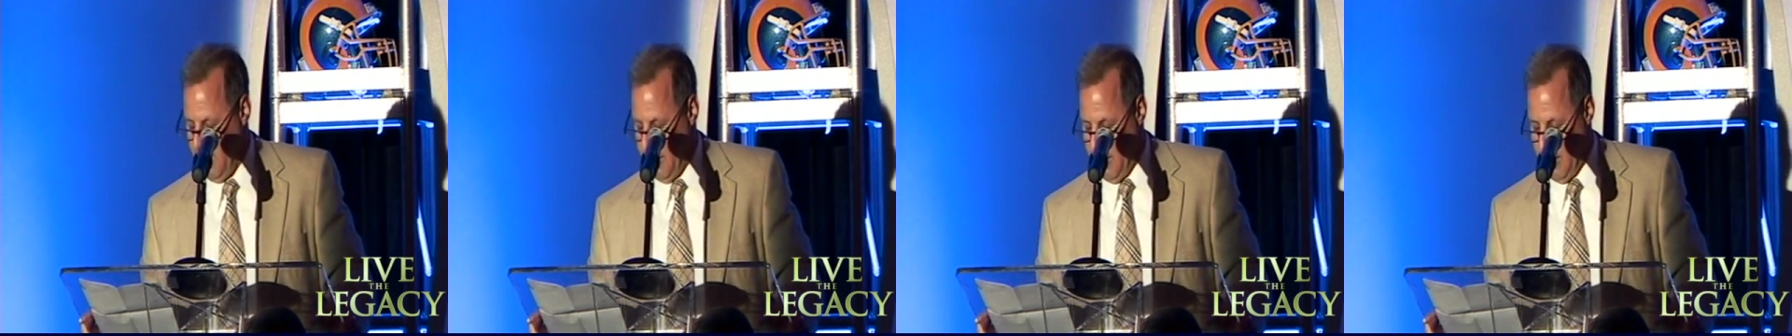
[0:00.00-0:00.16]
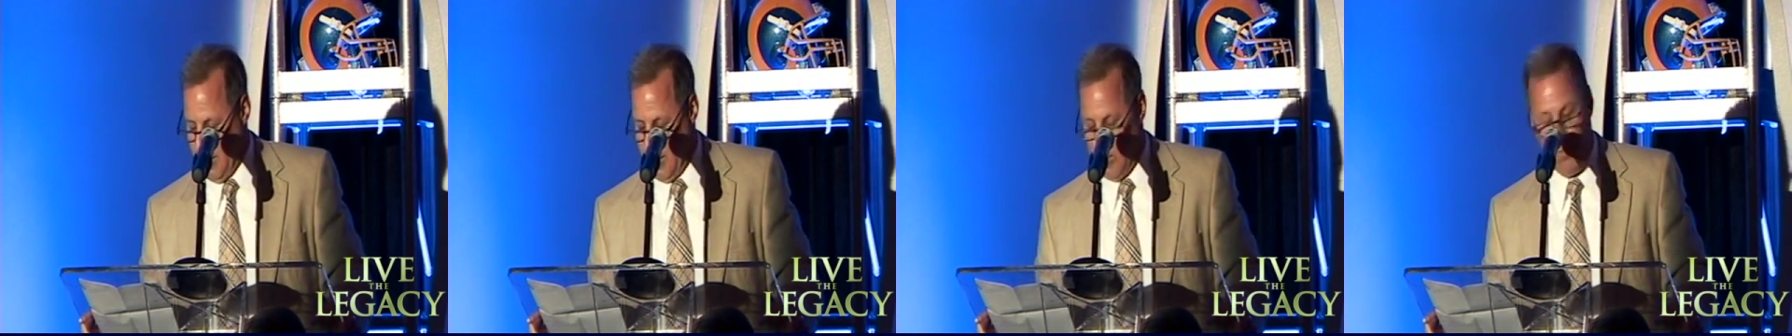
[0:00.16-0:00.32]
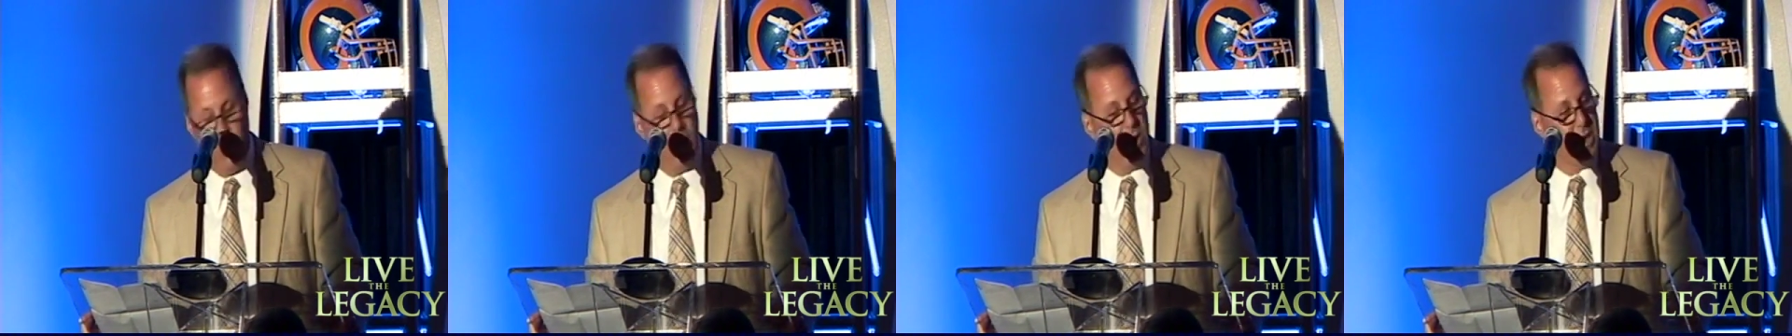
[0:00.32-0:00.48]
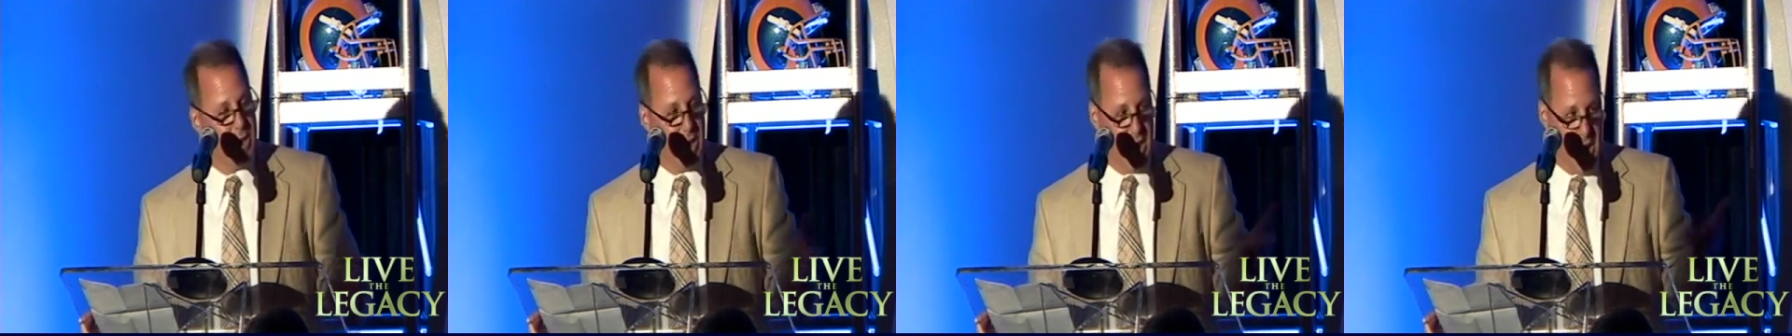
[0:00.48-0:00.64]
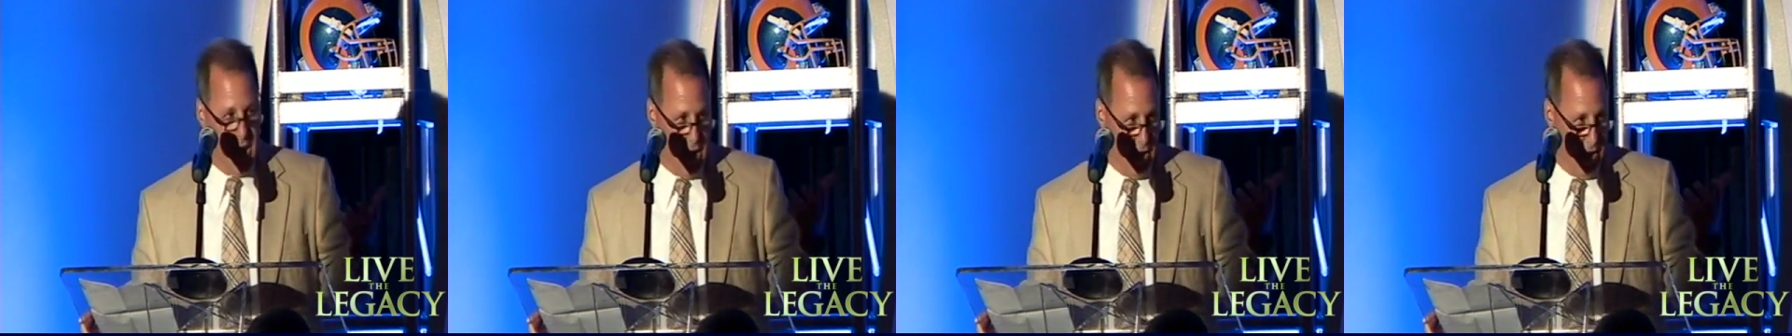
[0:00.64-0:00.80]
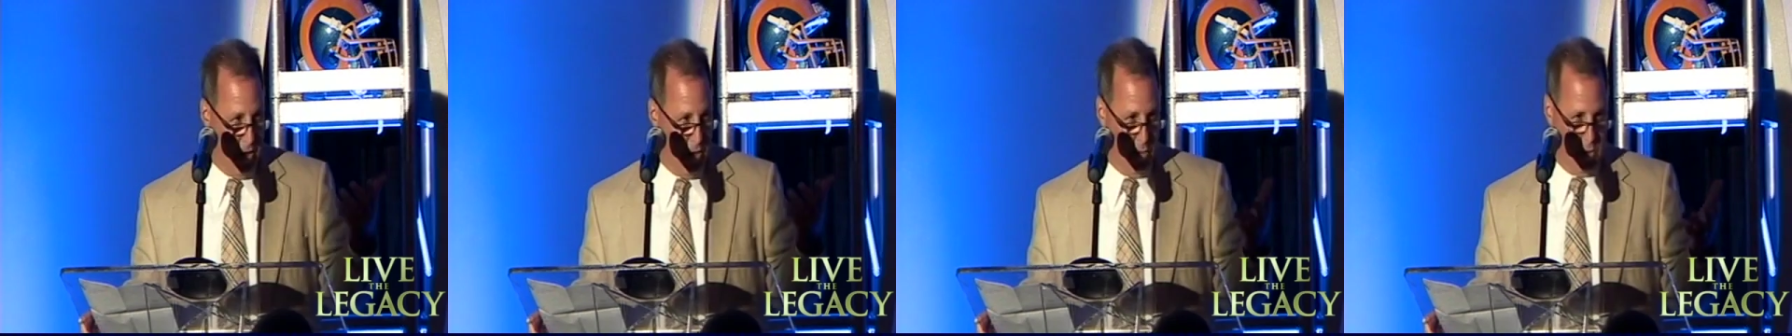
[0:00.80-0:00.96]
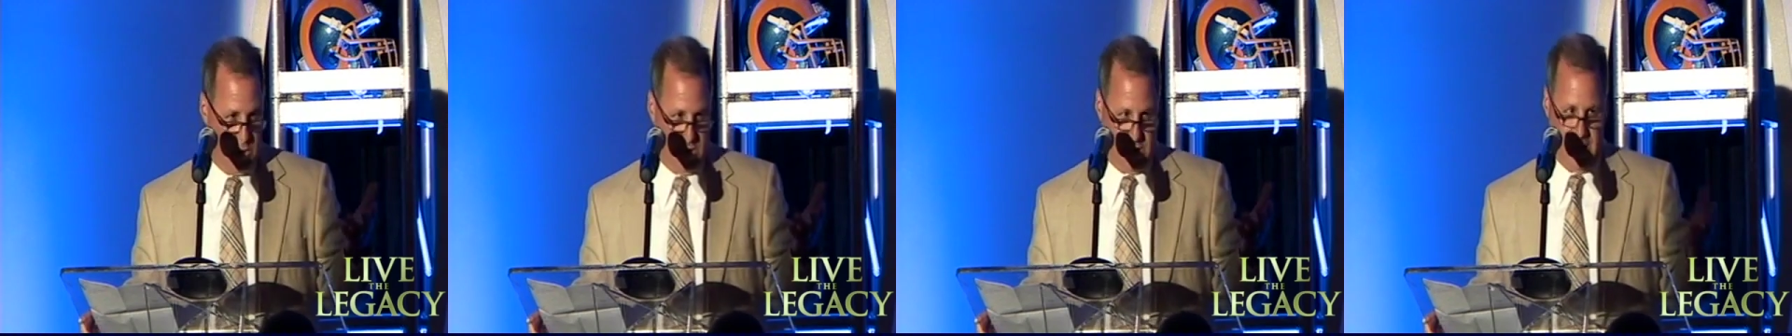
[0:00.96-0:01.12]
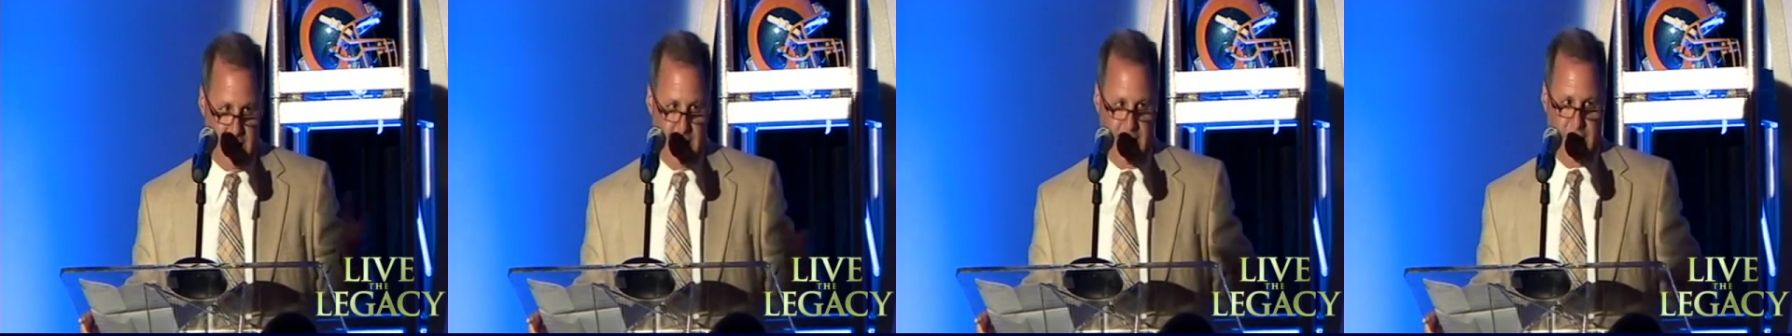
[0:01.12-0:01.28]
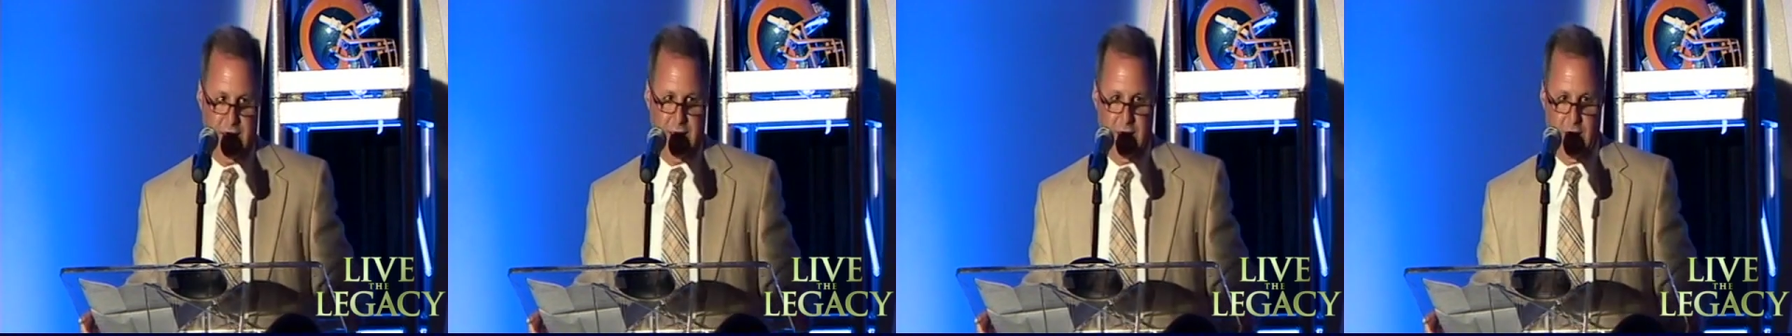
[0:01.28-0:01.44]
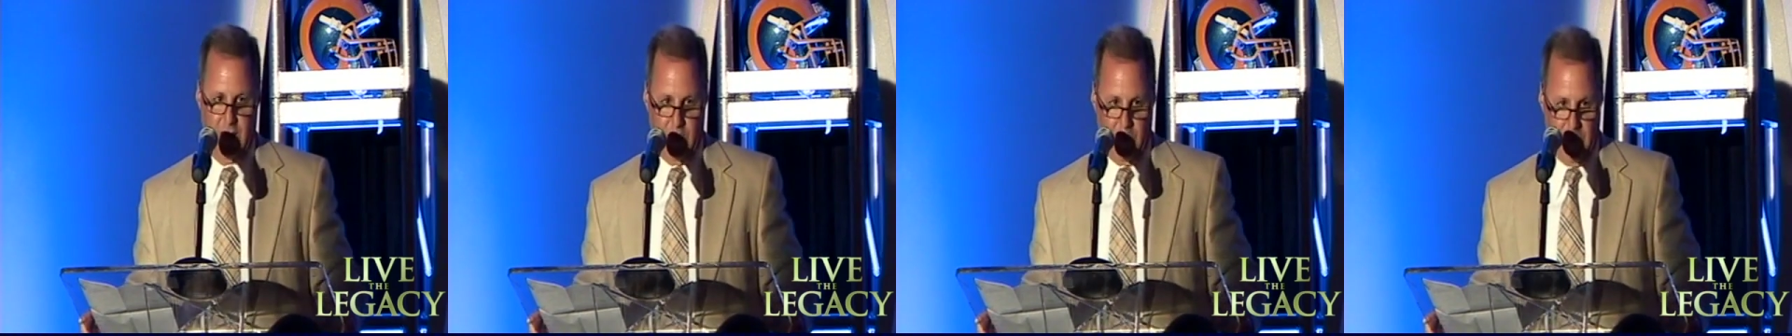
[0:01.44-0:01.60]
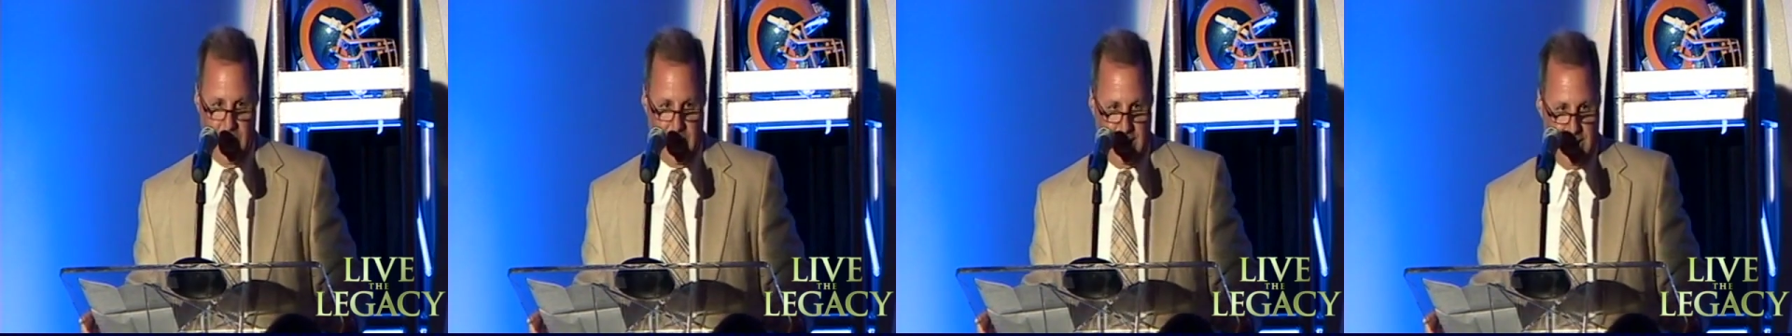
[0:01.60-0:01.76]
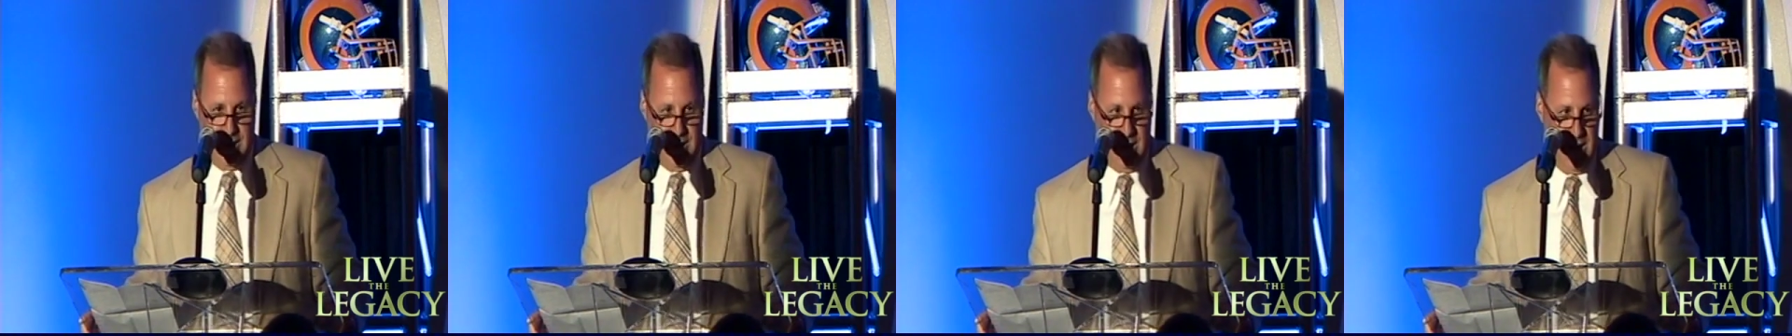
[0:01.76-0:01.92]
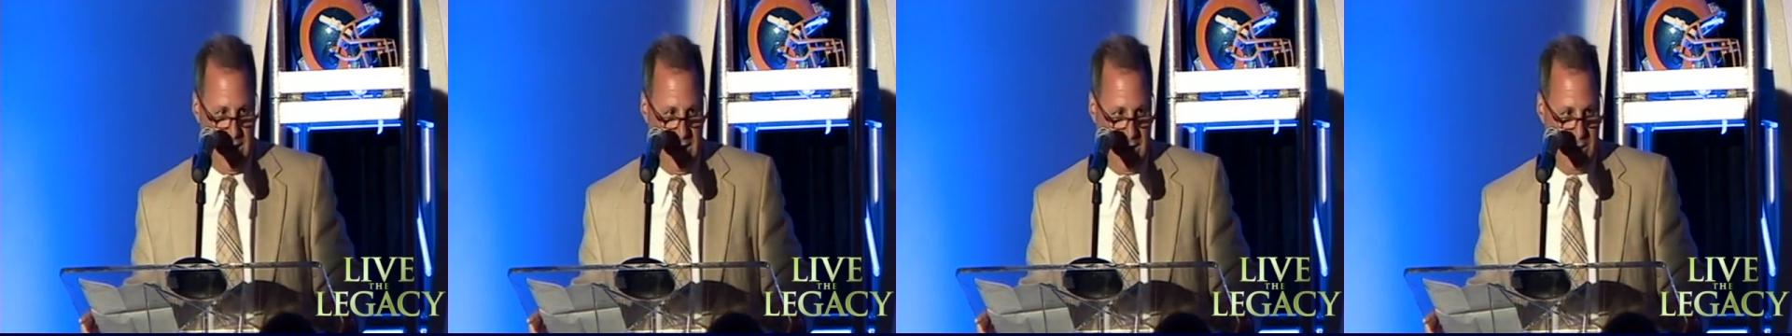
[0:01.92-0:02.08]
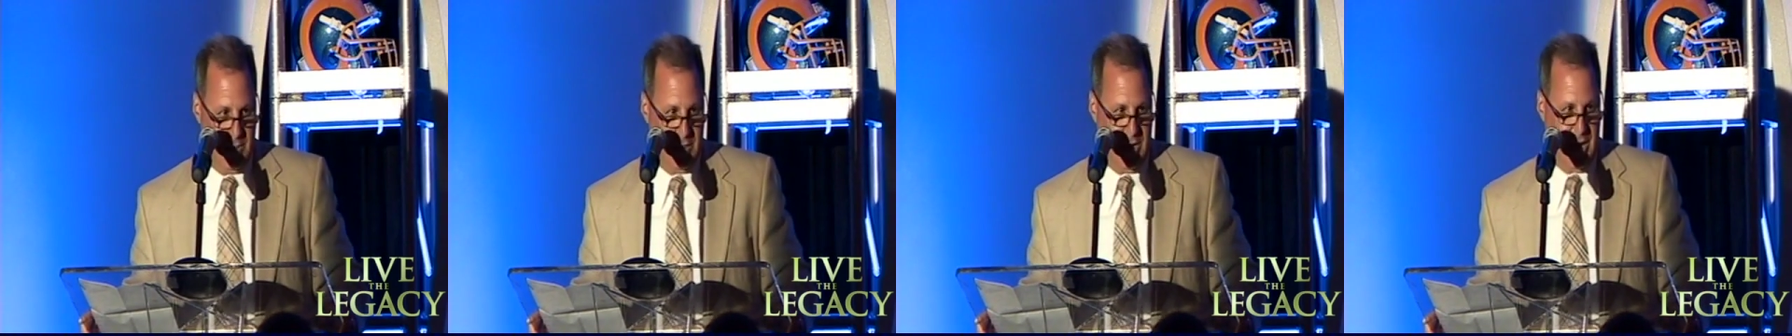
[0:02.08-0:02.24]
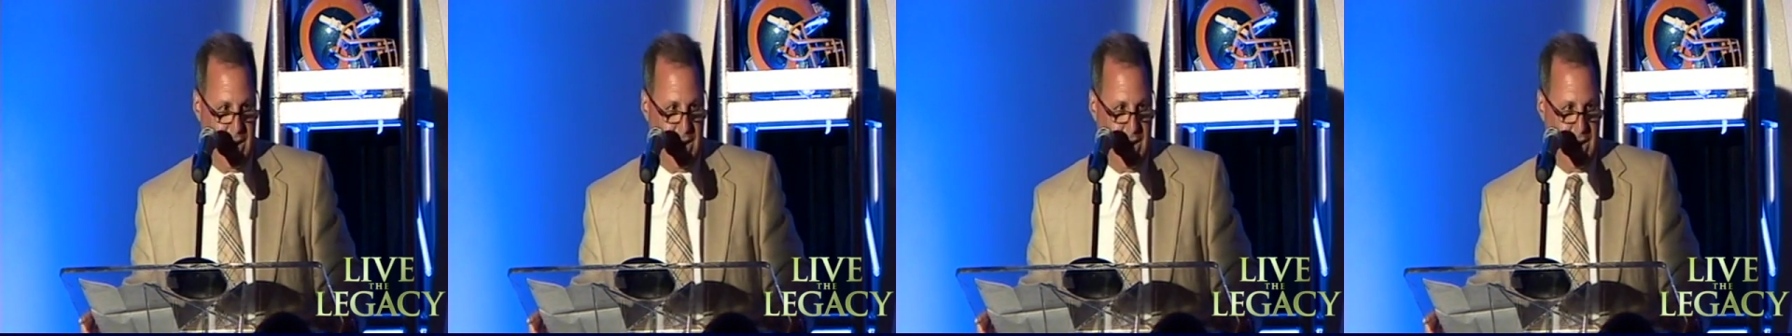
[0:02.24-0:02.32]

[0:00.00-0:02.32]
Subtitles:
and what the hell was I going to tell my team at